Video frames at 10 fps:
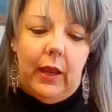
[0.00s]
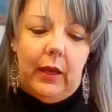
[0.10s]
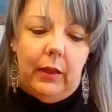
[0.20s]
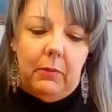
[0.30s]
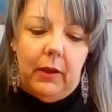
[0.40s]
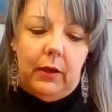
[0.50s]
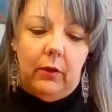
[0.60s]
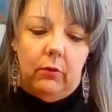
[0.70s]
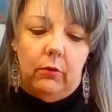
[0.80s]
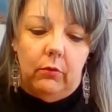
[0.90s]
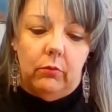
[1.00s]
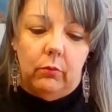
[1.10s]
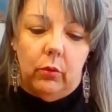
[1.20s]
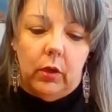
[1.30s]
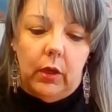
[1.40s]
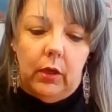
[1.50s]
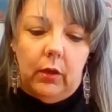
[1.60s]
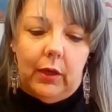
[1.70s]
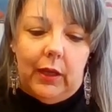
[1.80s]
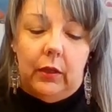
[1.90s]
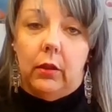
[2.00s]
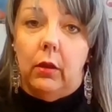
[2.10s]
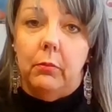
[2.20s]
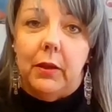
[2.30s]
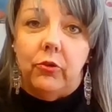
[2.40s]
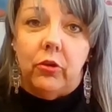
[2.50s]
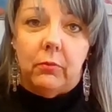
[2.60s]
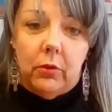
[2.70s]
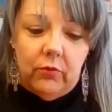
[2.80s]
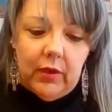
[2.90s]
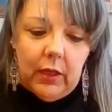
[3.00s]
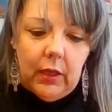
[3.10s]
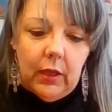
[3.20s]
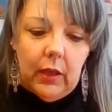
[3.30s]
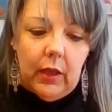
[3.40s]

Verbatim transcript: Anybody who's working on a low budget movie